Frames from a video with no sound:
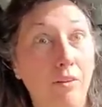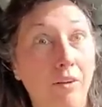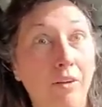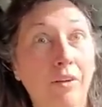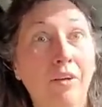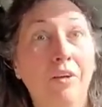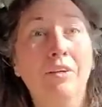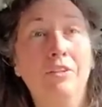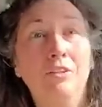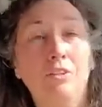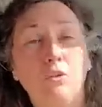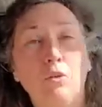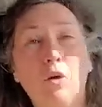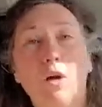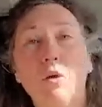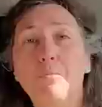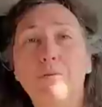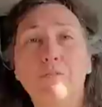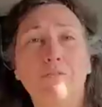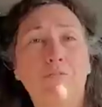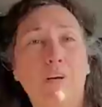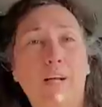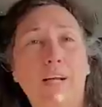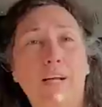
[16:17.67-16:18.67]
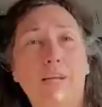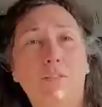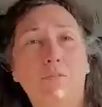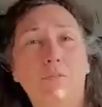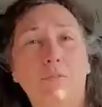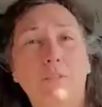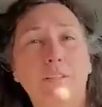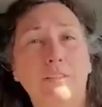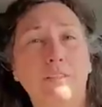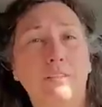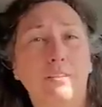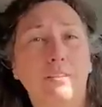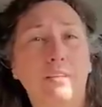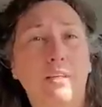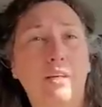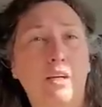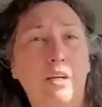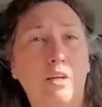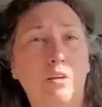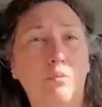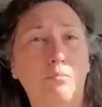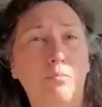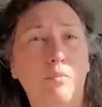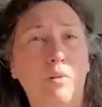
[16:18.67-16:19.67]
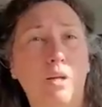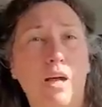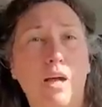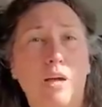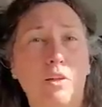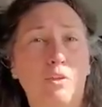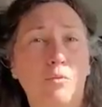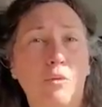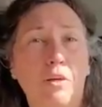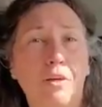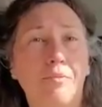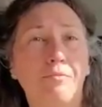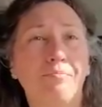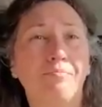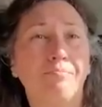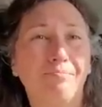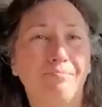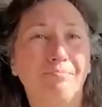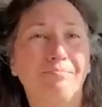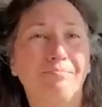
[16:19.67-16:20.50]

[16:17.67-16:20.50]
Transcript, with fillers: Mm -hmm. So I'll be fine with um, either one.